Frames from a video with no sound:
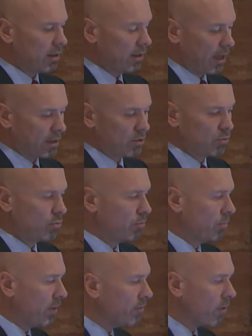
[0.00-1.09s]
it has to
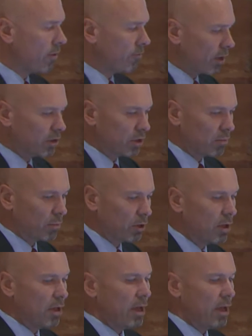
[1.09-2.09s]
be very functionable,